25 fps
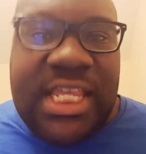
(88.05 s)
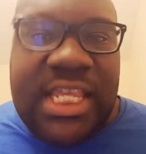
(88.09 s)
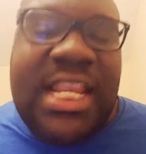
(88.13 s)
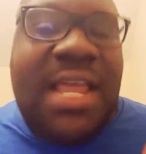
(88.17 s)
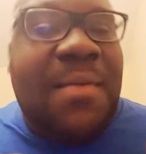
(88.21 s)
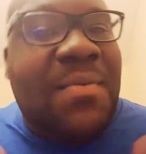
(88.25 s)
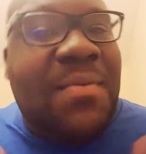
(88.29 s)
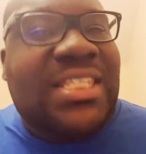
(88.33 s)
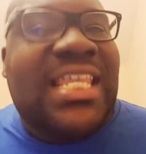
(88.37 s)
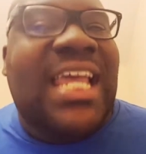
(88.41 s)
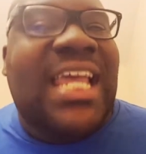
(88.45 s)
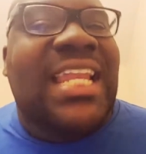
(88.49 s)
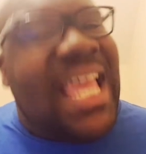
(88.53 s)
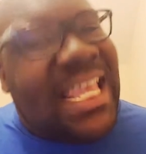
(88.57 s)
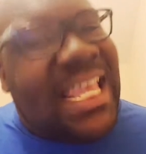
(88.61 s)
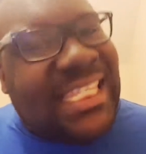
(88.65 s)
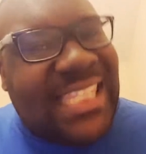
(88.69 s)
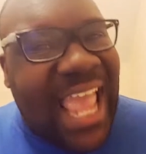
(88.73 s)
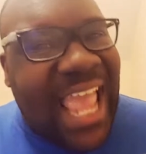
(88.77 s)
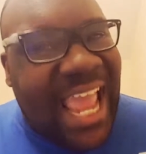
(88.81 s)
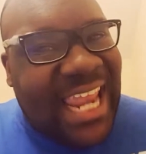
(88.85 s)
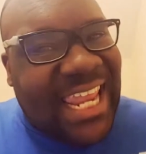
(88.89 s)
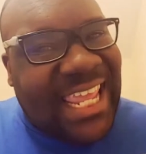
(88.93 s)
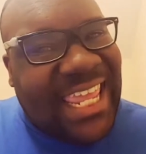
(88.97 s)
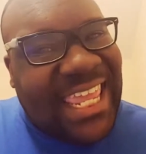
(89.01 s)
And I was like, that's
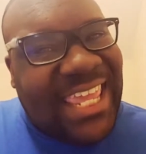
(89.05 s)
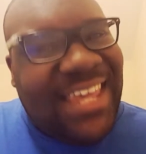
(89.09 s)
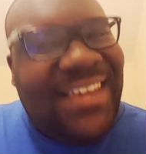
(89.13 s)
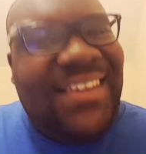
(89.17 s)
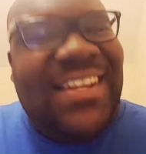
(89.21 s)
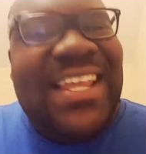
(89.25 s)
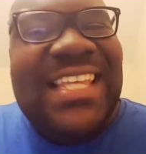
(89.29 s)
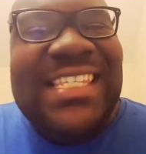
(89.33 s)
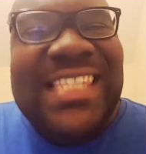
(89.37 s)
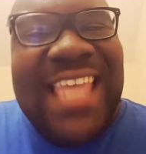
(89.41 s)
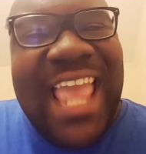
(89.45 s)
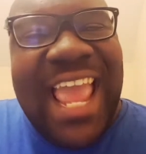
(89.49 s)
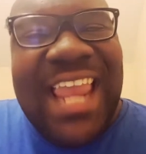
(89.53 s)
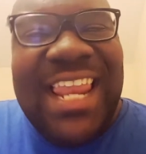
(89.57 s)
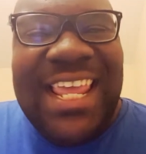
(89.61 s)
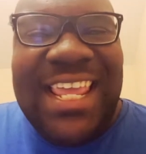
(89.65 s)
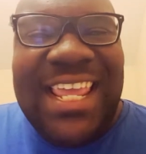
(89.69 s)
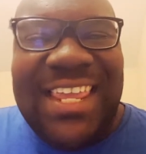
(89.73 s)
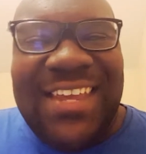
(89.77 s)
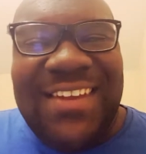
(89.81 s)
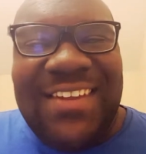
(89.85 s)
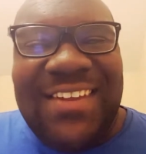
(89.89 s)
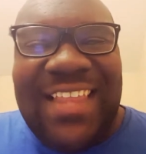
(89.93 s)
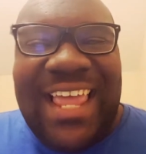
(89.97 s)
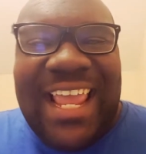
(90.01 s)
kind of
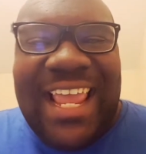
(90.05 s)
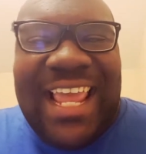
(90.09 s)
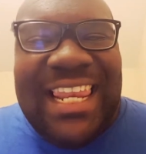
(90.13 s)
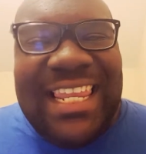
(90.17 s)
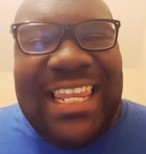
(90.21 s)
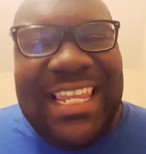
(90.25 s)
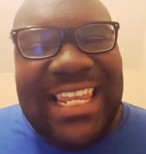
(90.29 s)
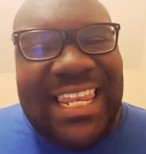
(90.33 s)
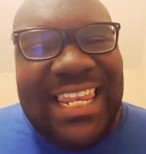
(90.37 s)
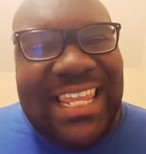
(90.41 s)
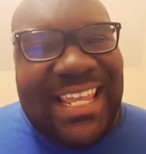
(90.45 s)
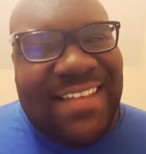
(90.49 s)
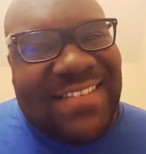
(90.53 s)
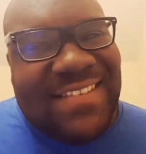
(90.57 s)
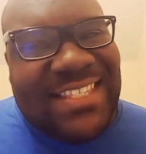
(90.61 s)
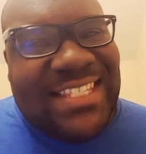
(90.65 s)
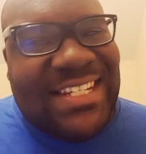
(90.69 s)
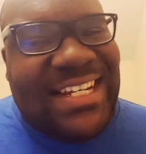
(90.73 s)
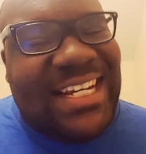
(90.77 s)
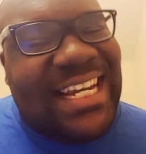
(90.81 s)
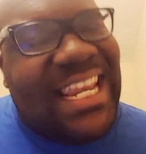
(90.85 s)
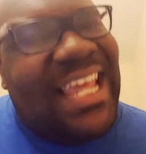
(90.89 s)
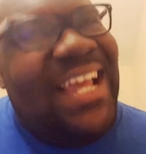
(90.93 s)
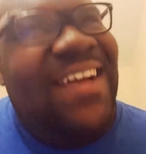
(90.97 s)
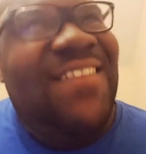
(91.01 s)
cute, like a little love
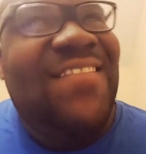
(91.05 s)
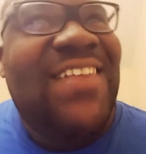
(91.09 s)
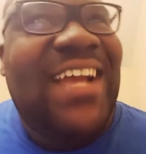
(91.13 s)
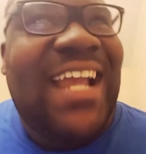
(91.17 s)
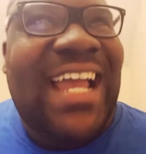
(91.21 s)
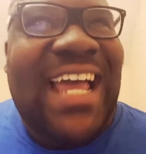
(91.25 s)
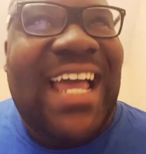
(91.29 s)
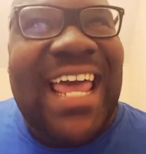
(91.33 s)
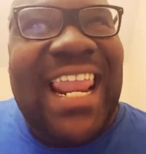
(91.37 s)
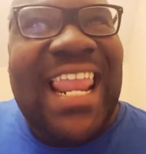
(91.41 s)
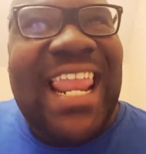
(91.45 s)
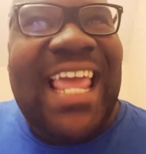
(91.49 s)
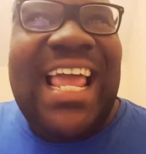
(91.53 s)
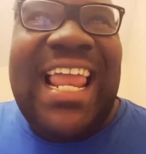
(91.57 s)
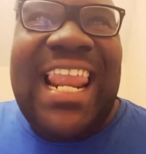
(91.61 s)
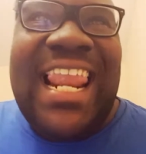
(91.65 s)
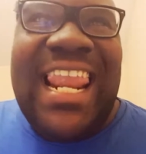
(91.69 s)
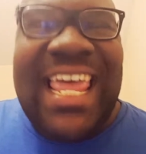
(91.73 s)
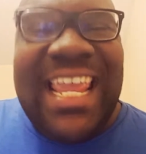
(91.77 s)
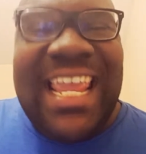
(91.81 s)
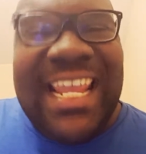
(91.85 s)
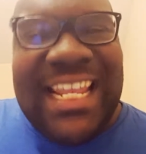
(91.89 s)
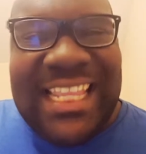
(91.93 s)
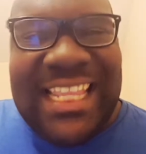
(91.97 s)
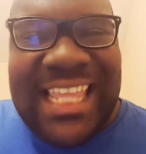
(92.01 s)
story, like oh my God, like I
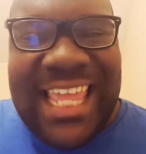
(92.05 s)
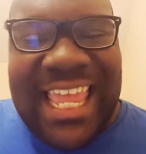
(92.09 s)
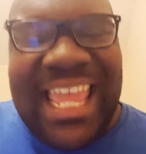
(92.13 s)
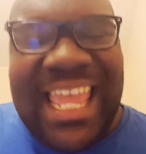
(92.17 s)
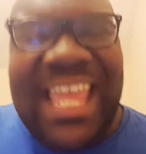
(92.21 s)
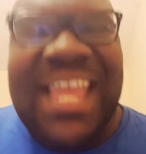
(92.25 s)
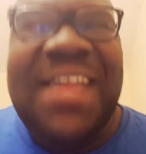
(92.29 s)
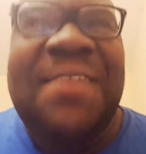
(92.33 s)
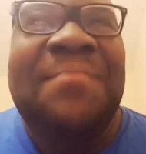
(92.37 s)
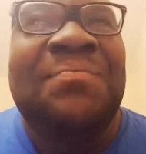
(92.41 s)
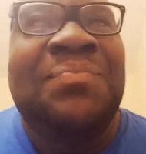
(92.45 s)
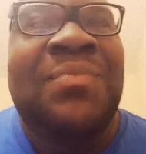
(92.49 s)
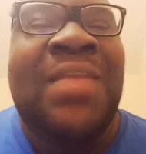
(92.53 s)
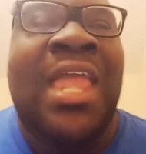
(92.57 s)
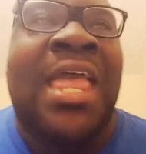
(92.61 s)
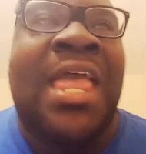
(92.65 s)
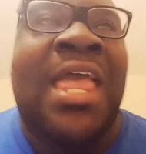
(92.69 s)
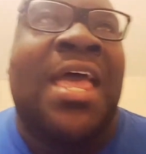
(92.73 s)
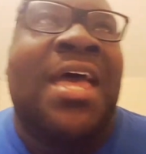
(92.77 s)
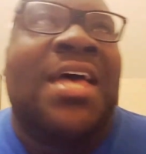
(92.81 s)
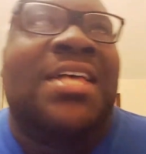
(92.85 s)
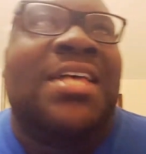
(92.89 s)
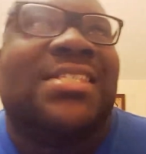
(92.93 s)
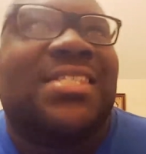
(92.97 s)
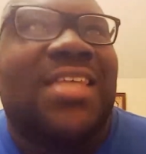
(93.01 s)
like
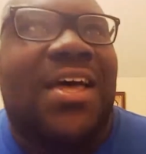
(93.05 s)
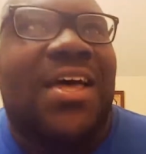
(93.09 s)
that.